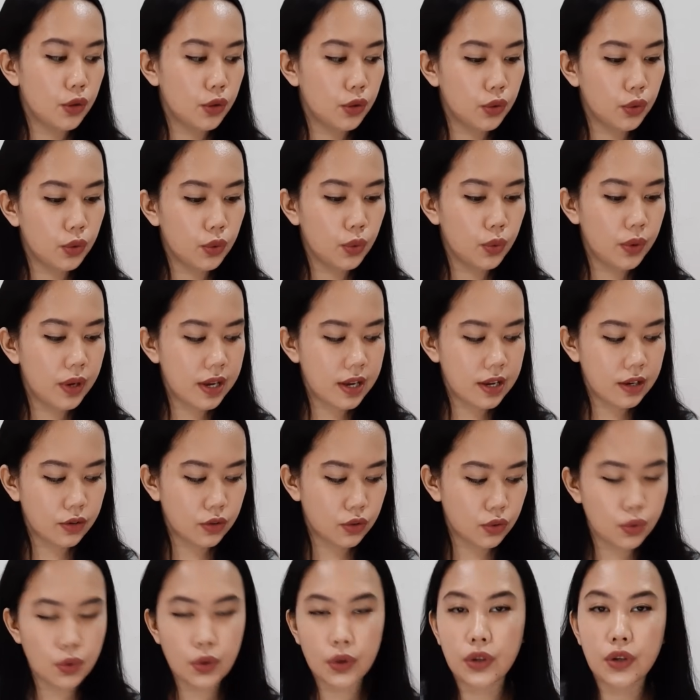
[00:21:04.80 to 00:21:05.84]
to
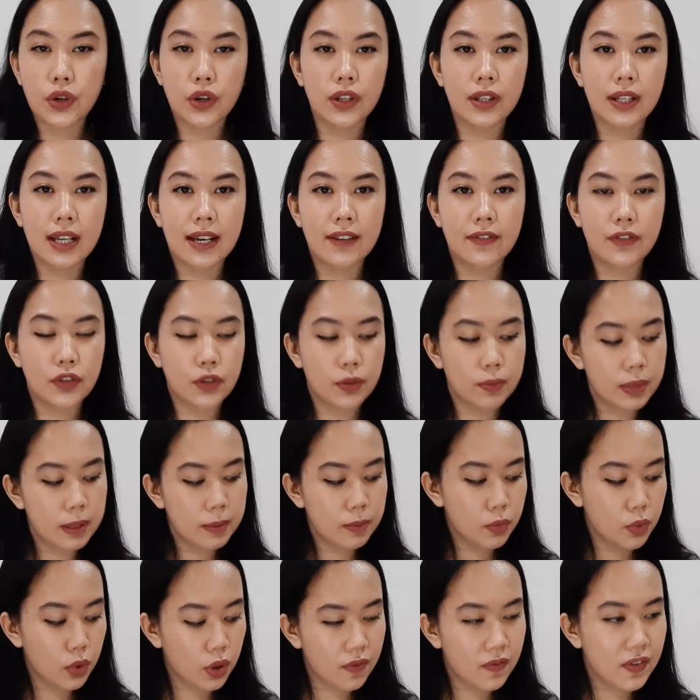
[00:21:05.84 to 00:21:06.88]
enjoy your life, to be
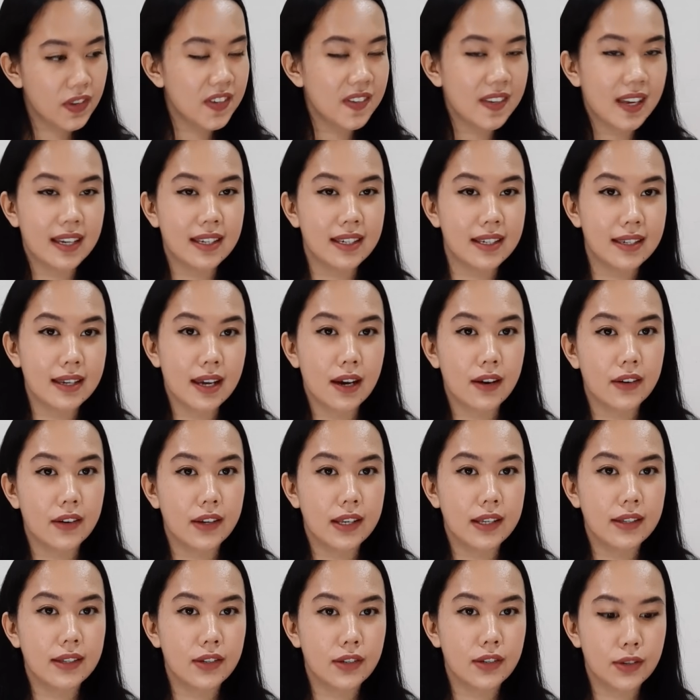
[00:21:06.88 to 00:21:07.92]
more of a
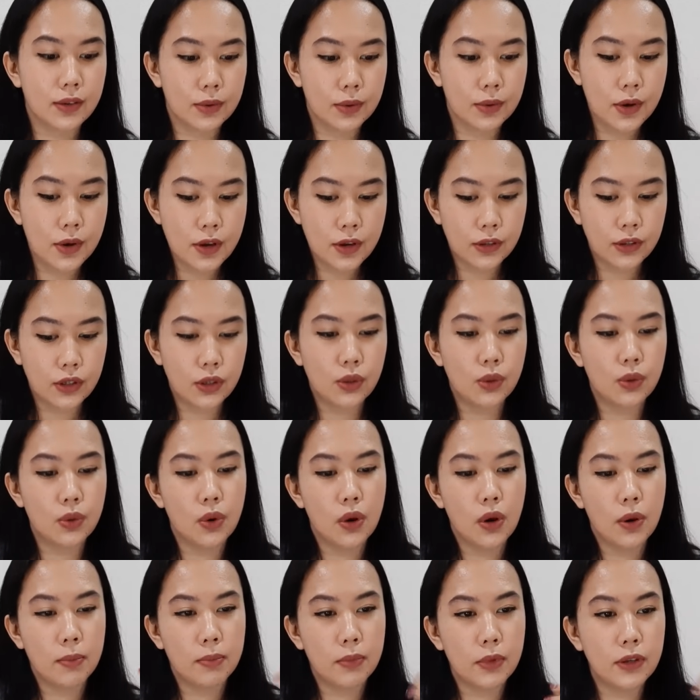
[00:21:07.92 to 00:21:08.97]
Sagittarius, to
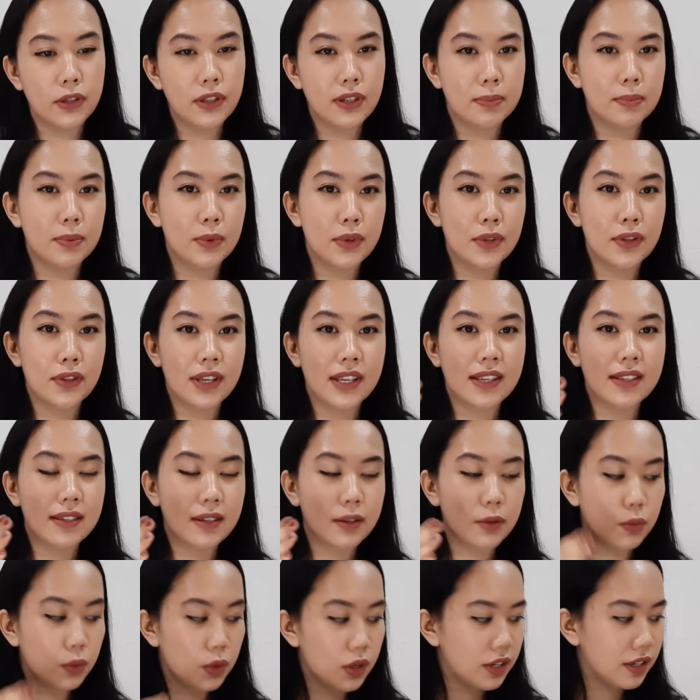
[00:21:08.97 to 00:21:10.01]
do multiple things
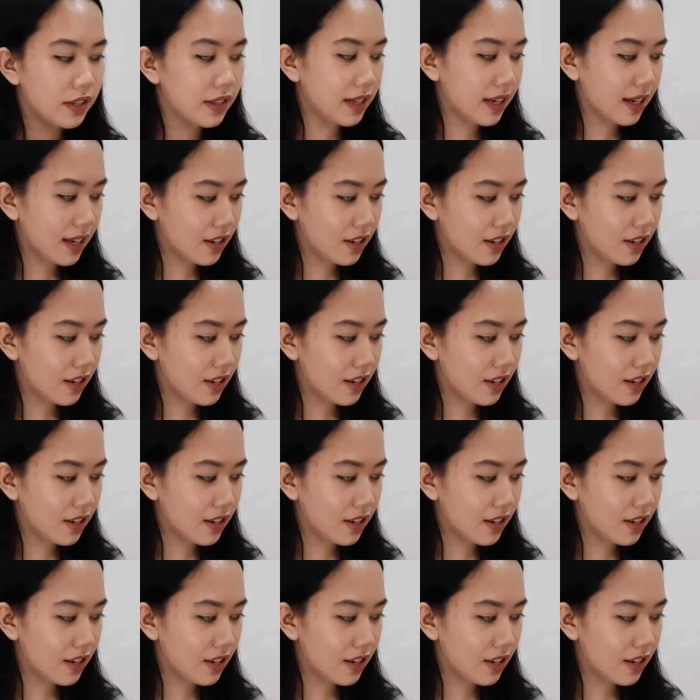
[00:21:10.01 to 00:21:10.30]
at once.